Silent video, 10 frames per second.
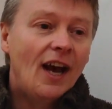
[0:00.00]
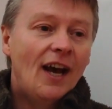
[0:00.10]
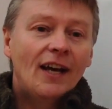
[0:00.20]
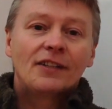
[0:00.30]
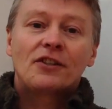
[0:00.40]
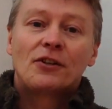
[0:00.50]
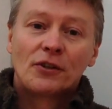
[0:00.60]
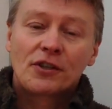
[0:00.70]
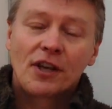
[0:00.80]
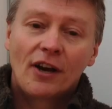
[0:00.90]
And
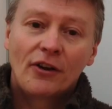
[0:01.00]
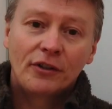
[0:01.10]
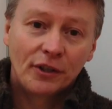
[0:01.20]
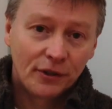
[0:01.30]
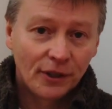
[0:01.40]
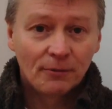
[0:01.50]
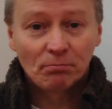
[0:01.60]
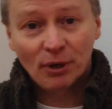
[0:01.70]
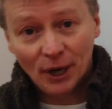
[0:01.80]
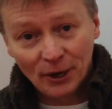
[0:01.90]
also you
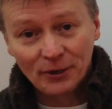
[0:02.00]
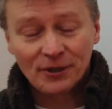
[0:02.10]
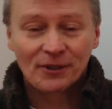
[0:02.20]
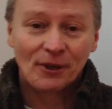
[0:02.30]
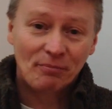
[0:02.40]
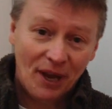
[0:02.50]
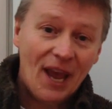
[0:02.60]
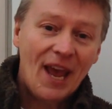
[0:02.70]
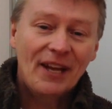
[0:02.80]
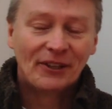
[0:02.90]
can post or
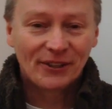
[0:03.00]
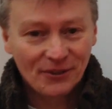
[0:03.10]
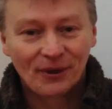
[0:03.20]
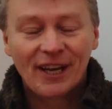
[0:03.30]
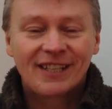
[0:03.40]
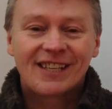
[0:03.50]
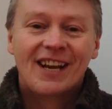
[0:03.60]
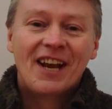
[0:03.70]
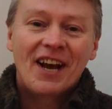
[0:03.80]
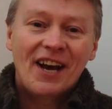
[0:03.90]
pin or tweet
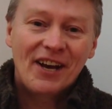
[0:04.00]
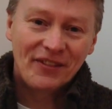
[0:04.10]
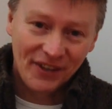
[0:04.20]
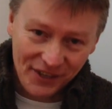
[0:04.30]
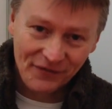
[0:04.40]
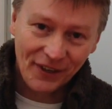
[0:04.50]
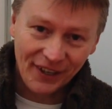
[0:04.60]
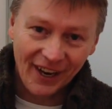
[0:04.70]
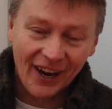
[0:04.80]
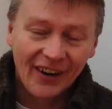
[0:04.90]
uh, this
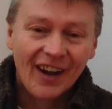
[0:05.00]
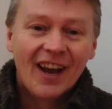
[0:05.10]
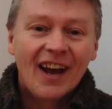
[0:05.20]
video.